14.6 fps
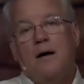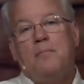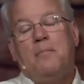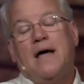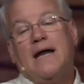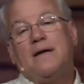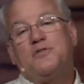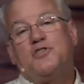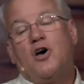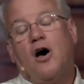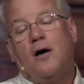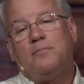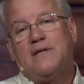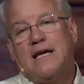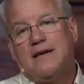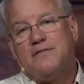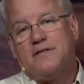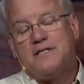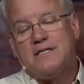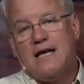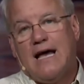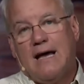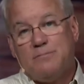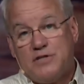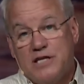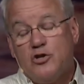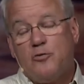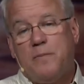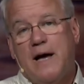My name's Tom Davis. I'm
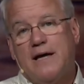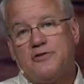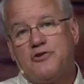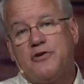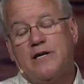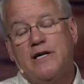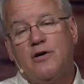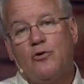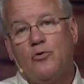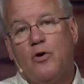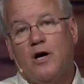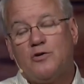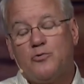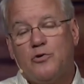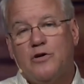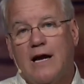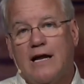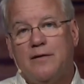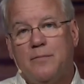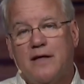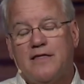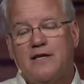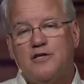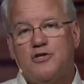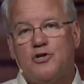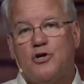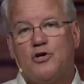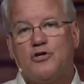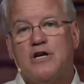senior pastor here at Roswell United
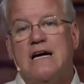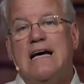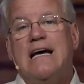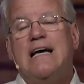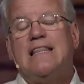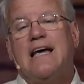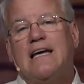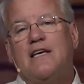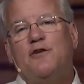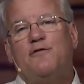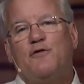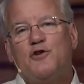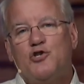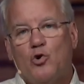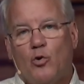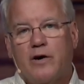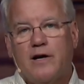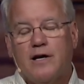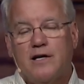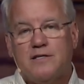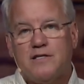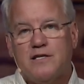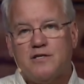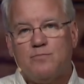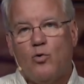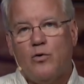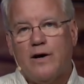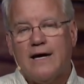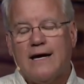Methodist Church. Thank you for joining us this
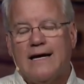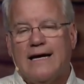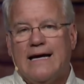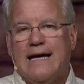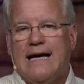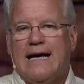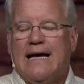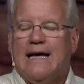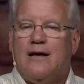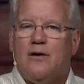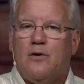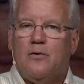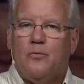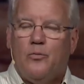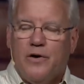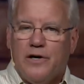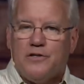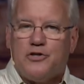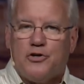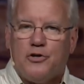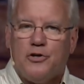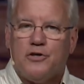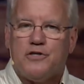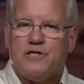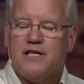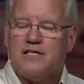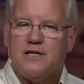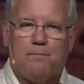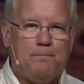morning. We're a church
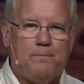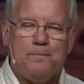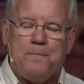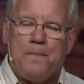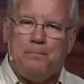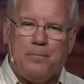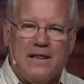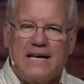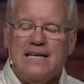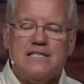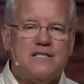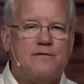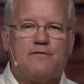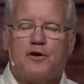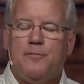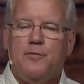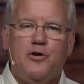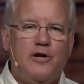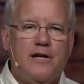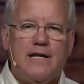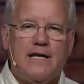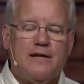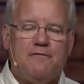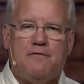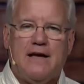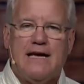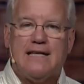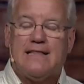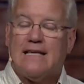that's a place of community and
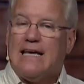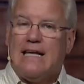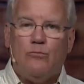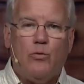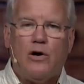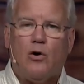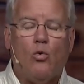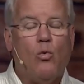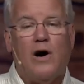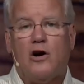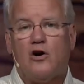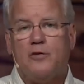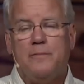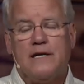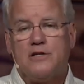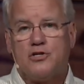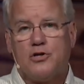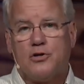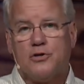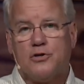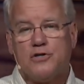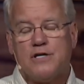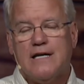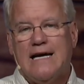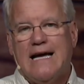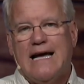faith, and we're a welcoming church.